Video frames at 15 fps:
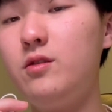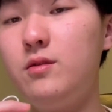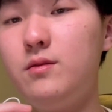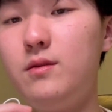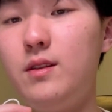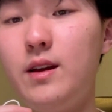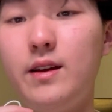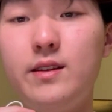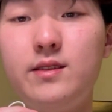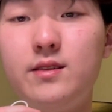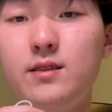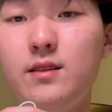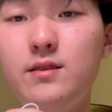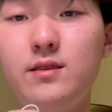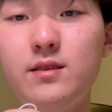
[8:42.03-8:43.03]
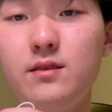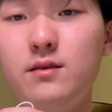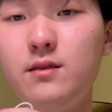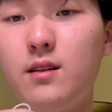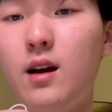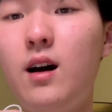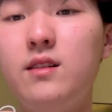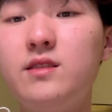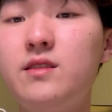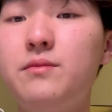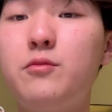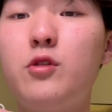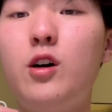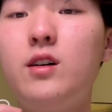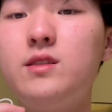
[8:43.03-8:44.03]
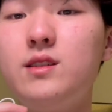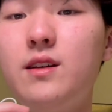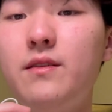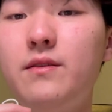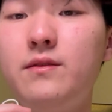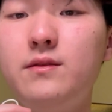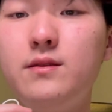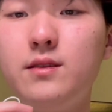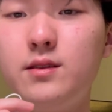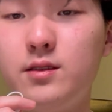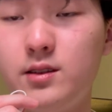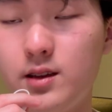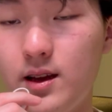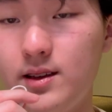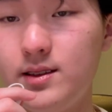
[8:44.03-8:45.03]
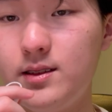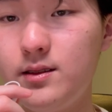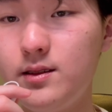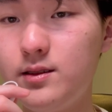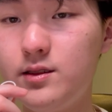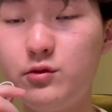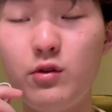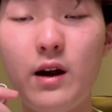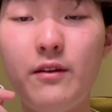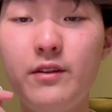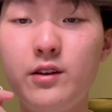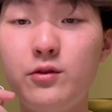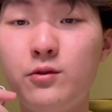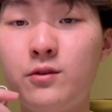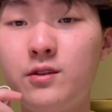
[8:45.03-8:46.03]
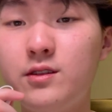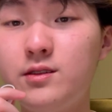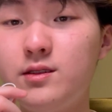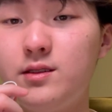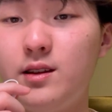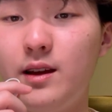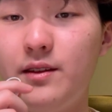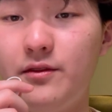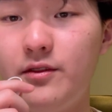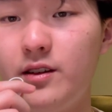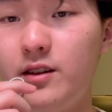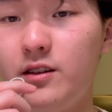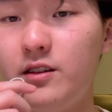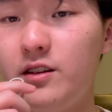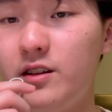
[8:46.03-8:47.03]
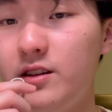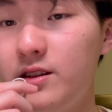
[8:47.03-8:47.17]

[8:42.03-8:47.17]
like it's a constant process striving towards infinity.